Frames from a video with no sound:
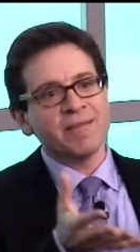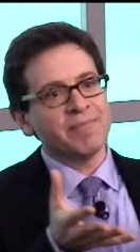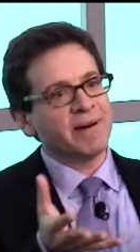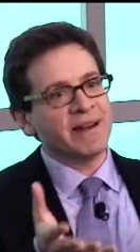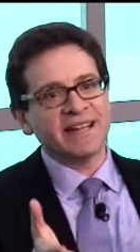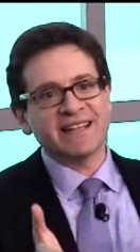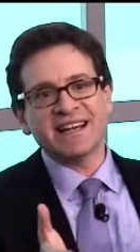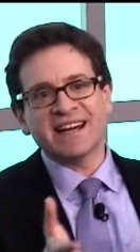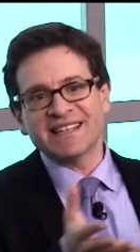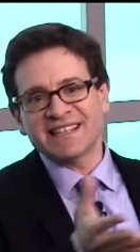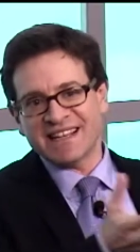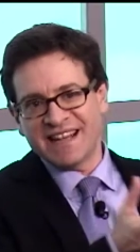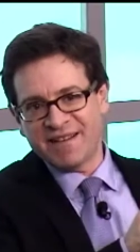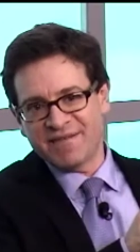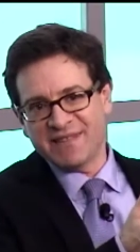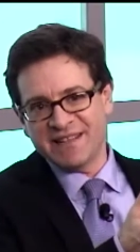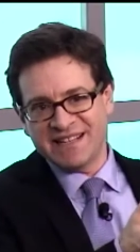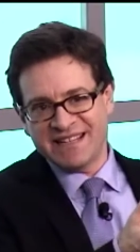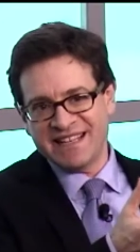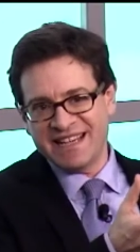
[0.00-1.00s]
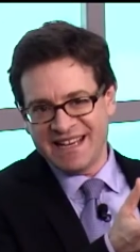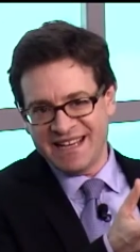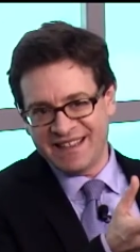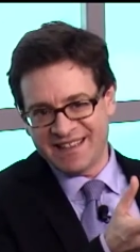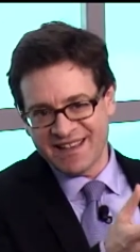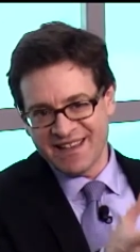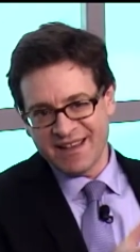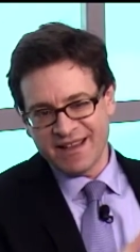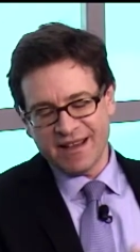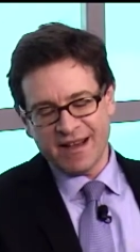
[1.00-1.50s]
but it doesn't have the teeth
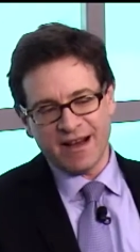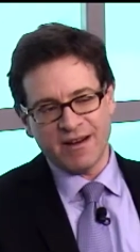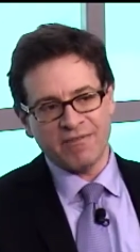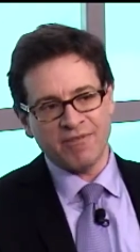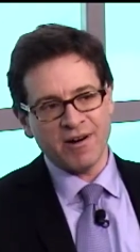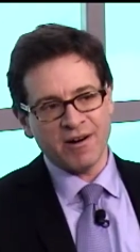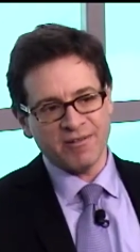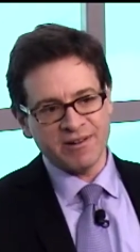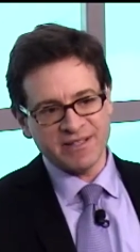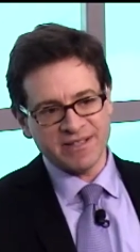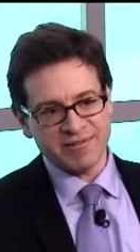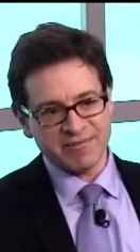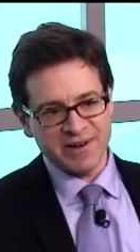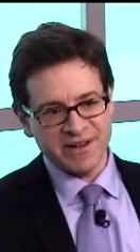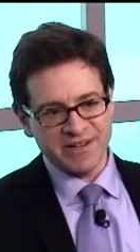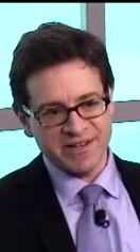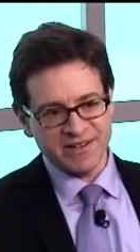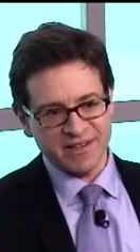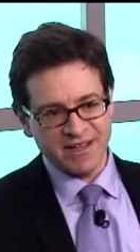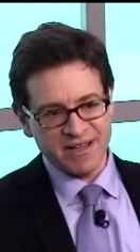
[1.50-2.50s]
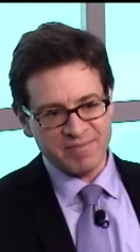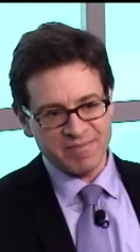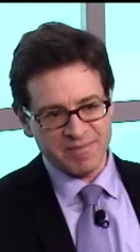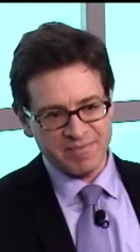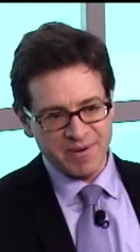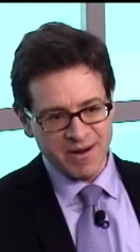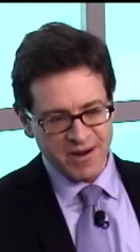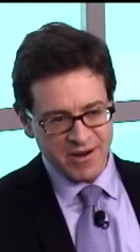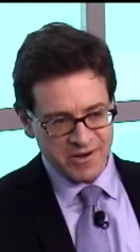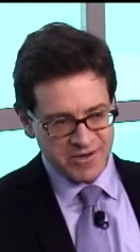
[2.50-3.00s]
of what was originally
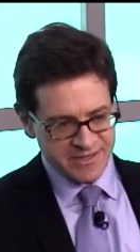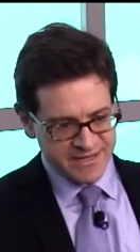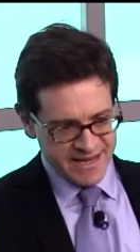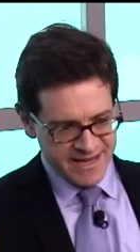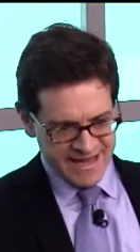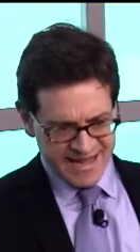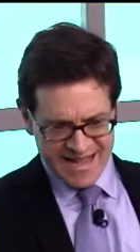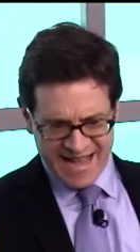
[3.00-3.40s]
proposed.